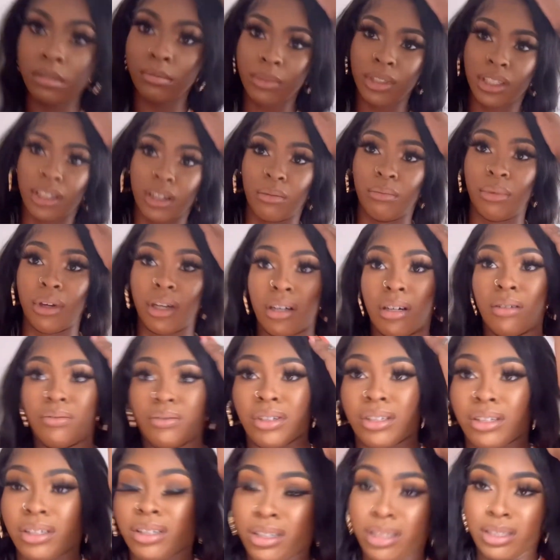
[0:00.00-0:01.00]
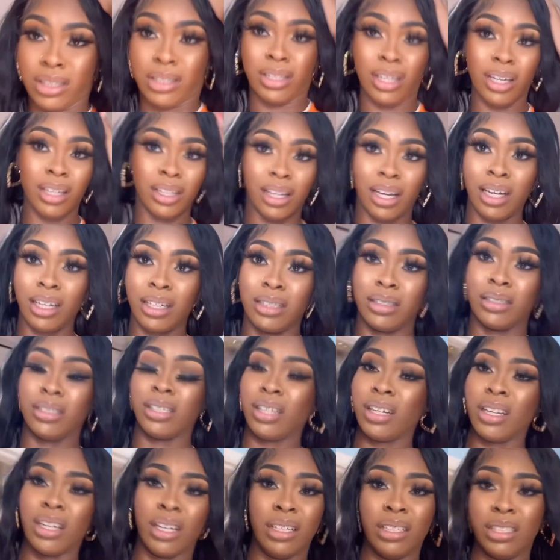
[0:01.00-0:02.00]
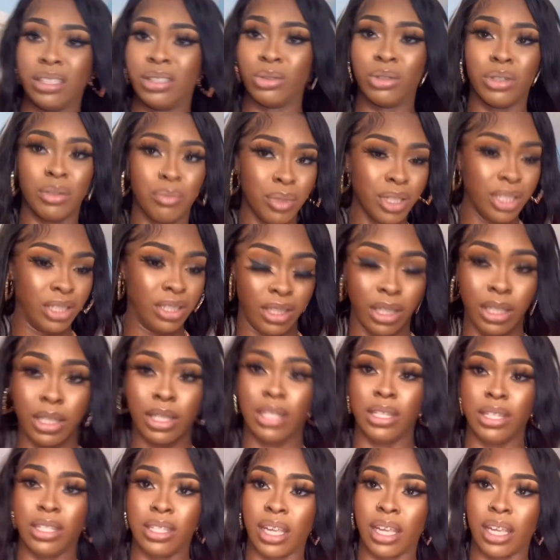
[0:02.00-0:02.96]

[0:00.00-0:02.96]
me go back over here because that light, that ain't doing me justice.